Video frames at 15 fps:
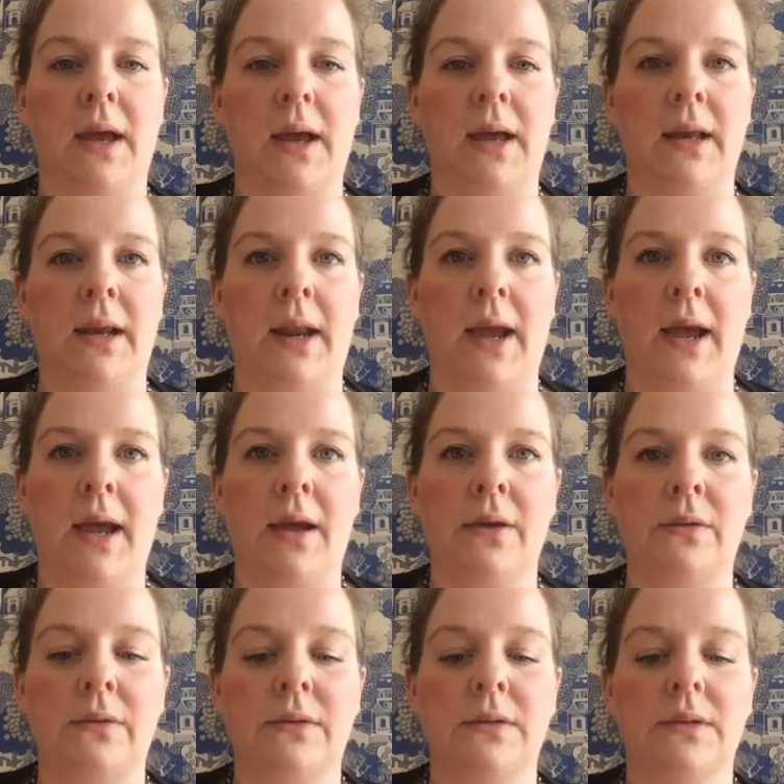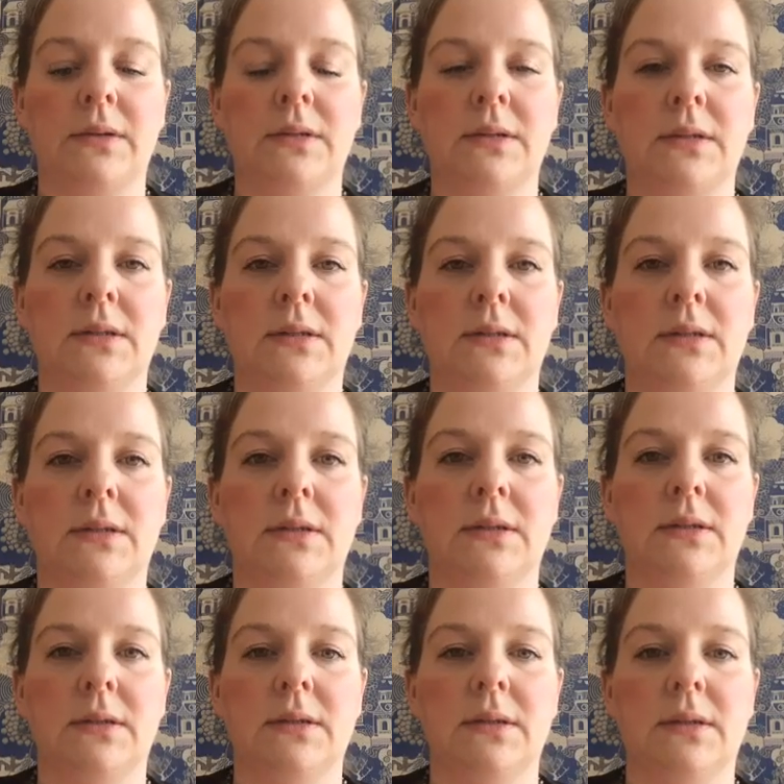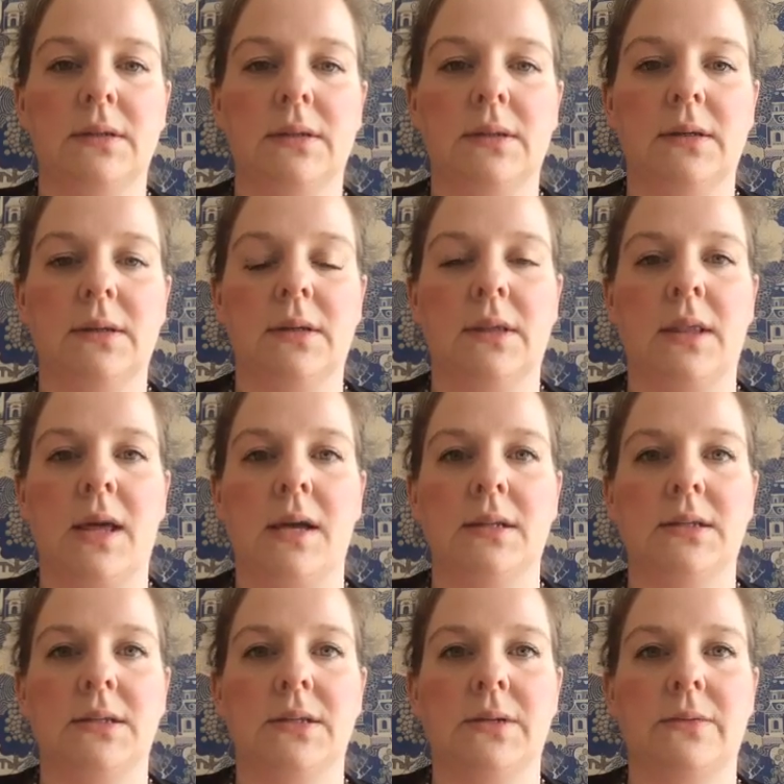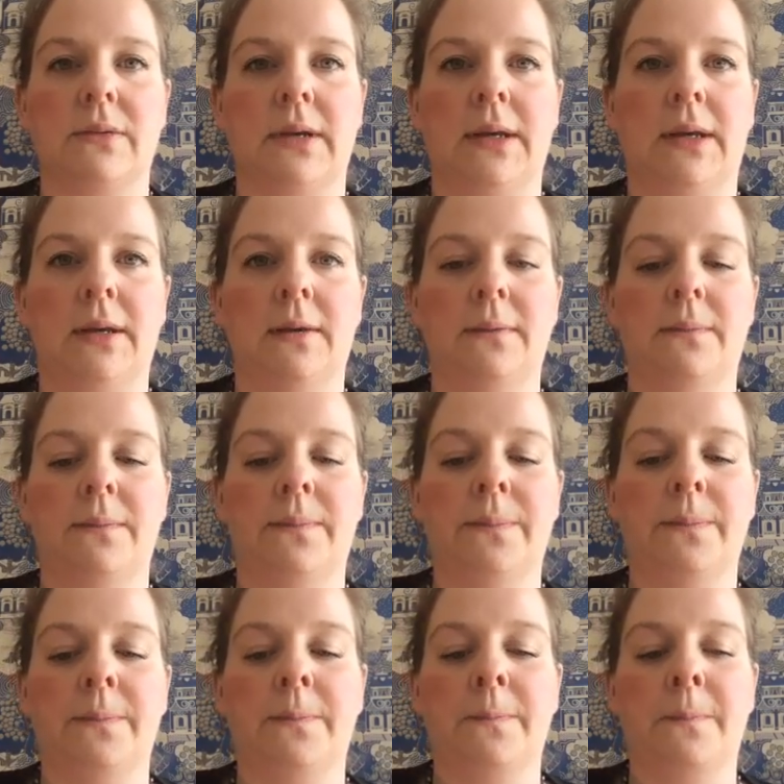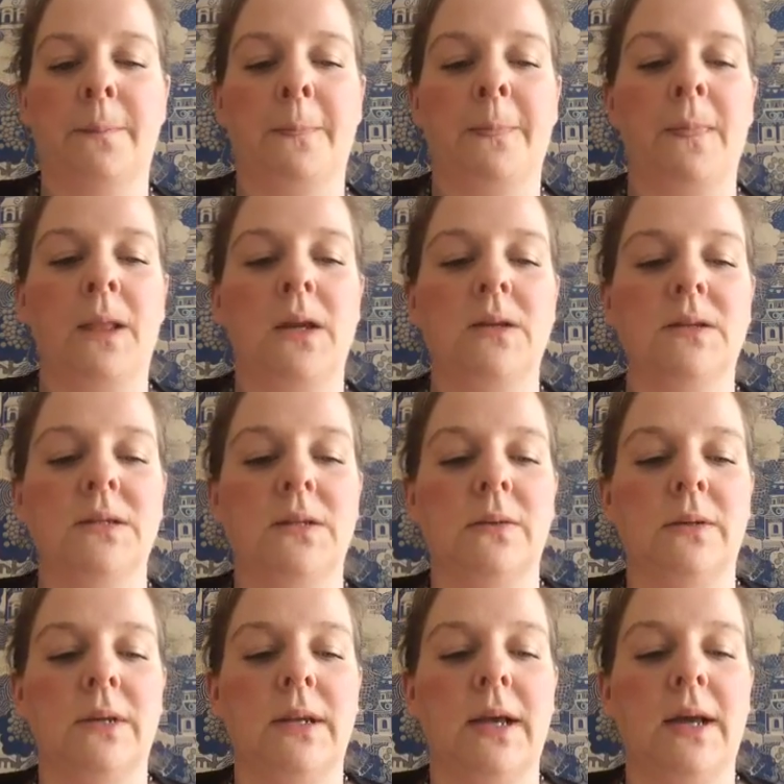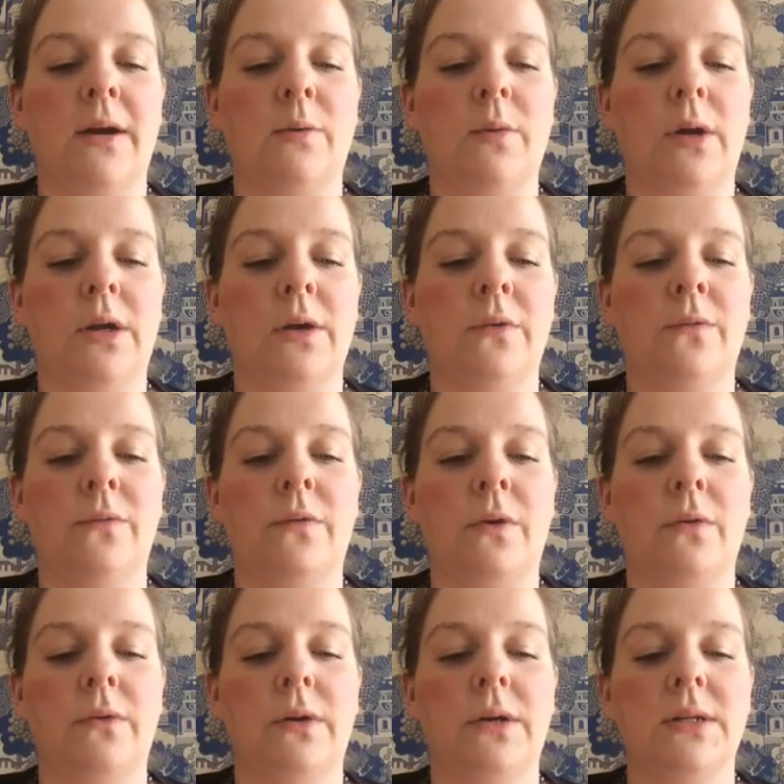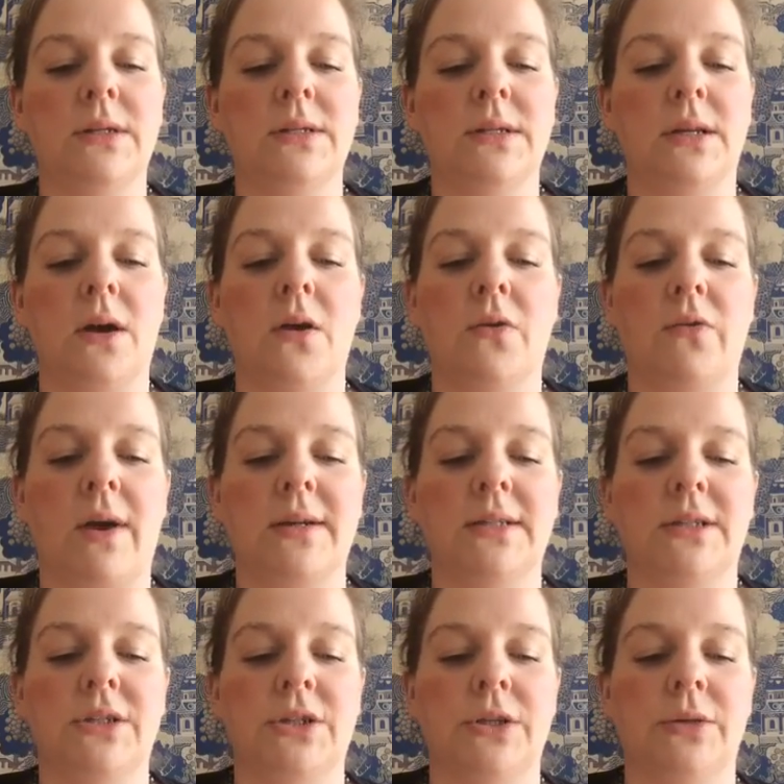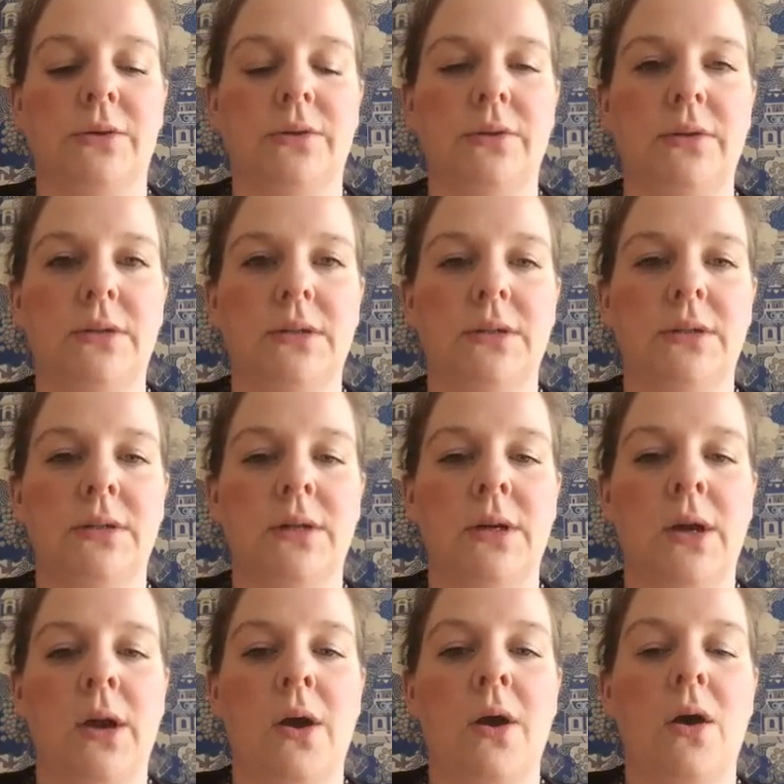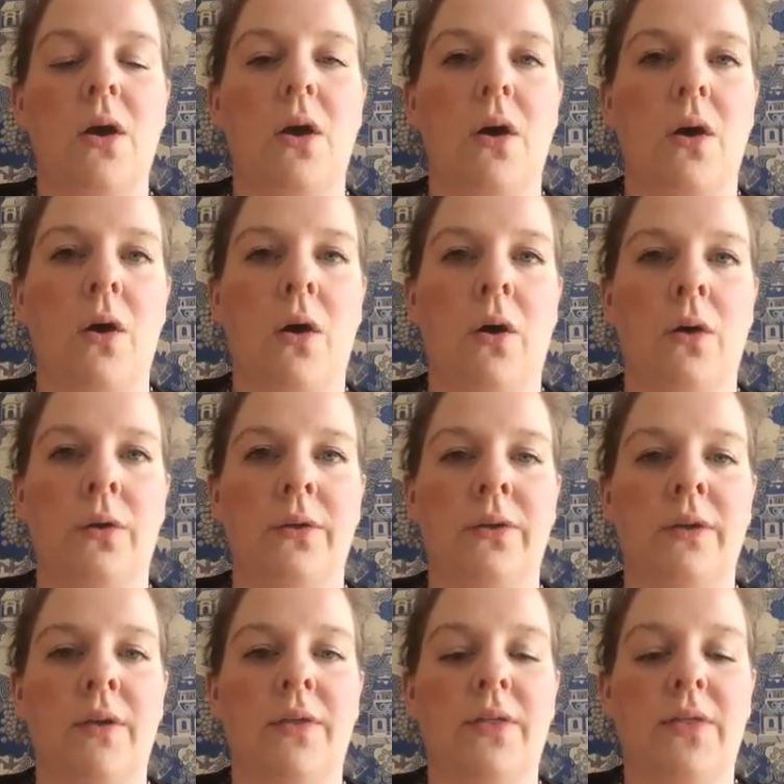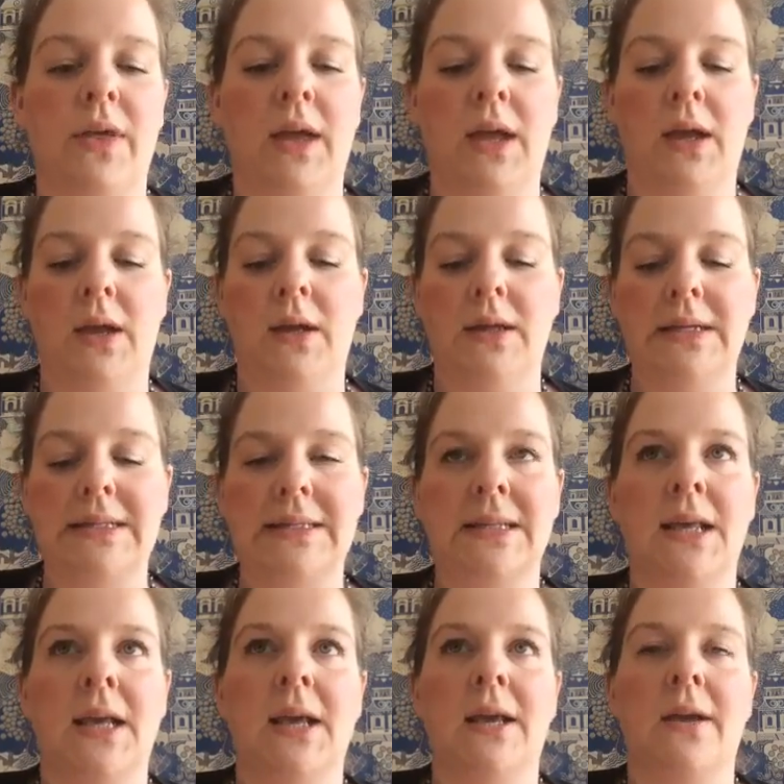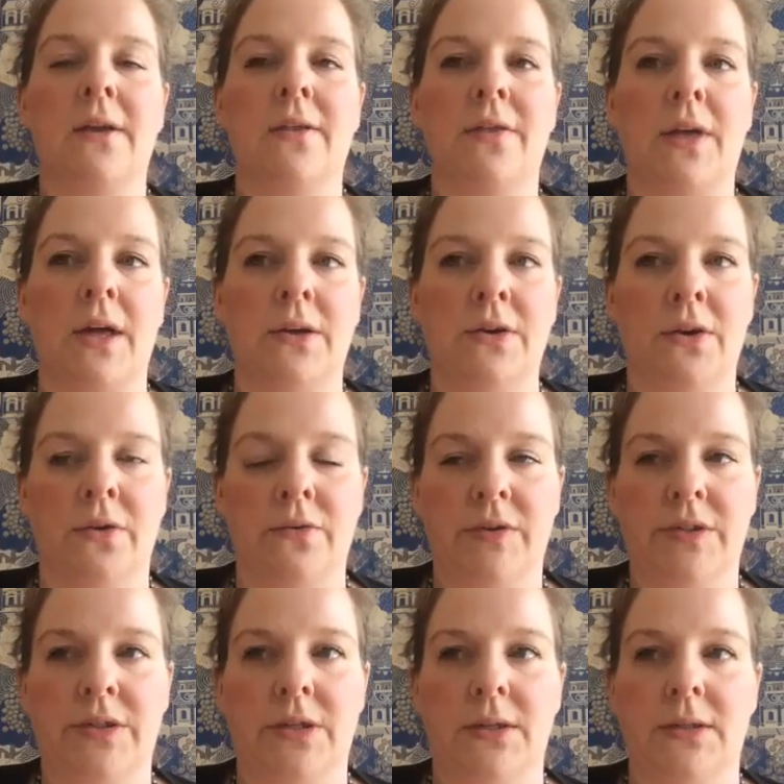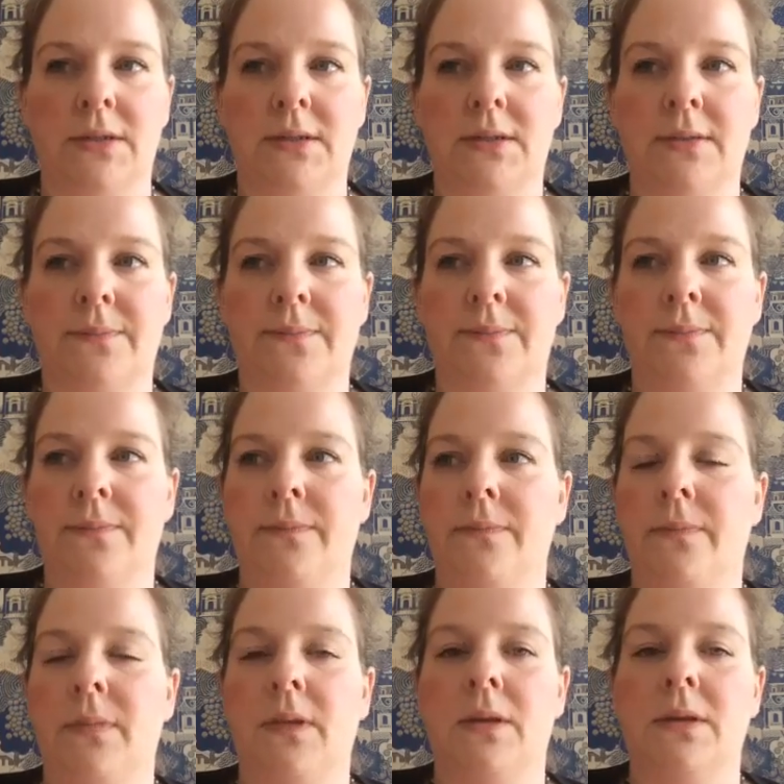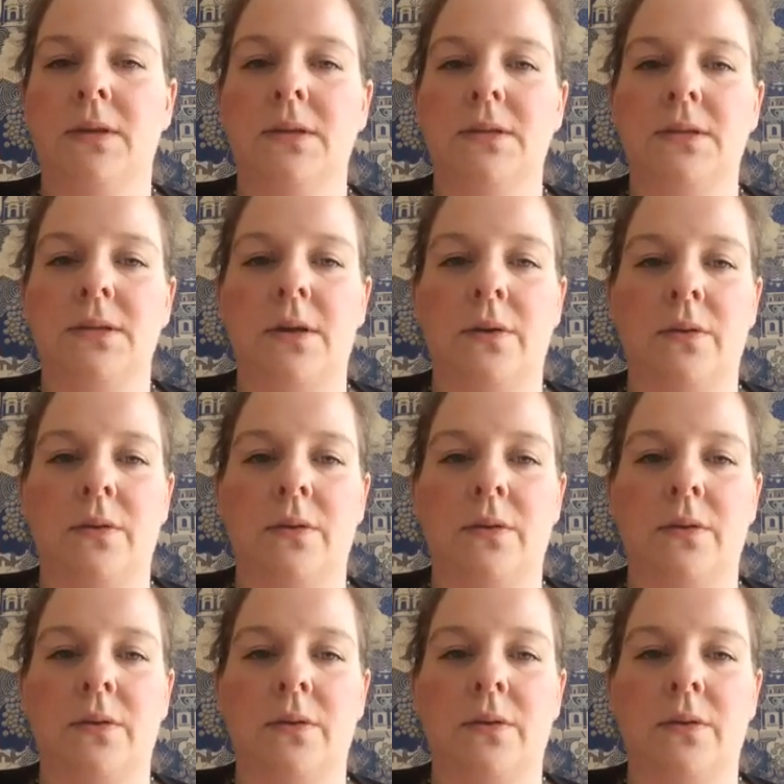and out, and that's 3. So now we're going to focus our gratitude on the things that nourish us. So